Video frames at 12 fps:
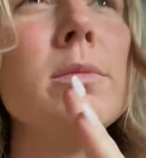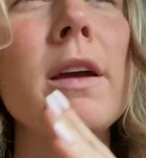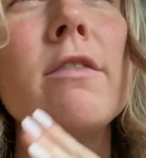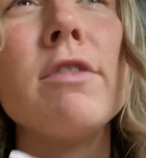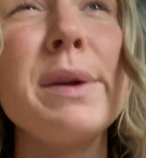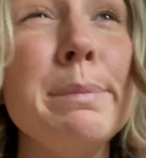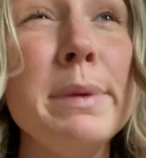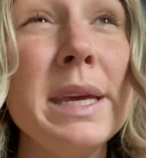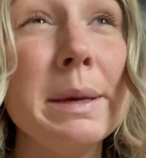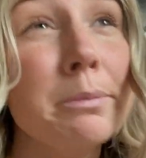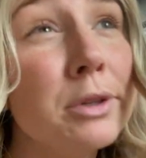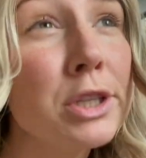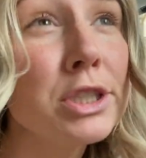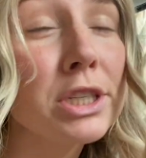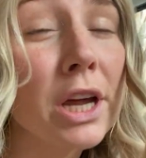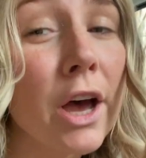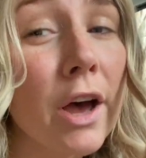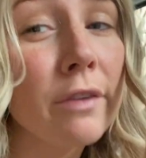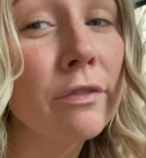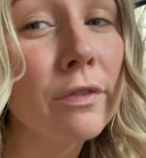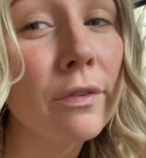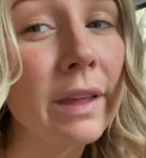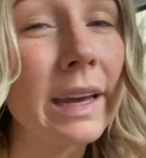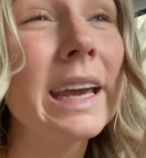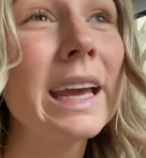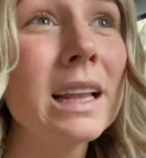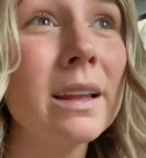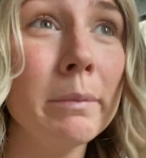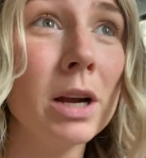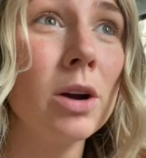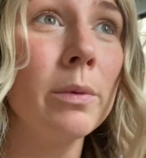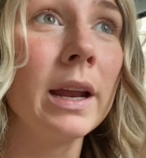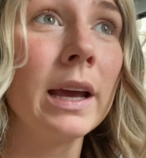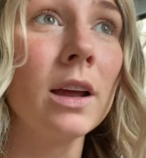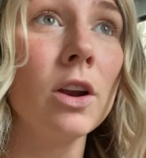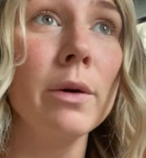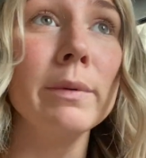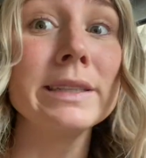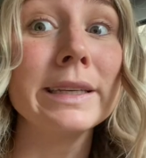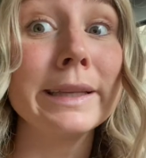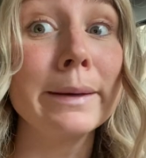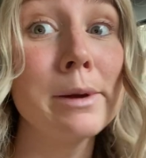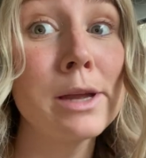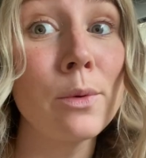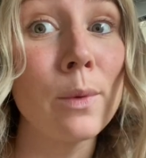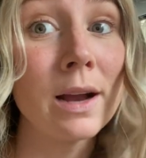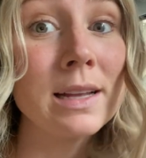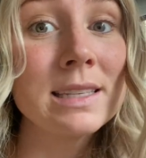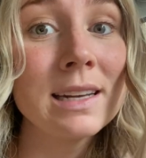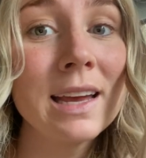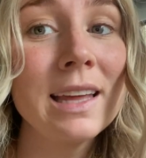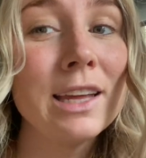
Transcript: my Free People stuff like in the mirror when I get home, because I think I'm gonna wear it tonight.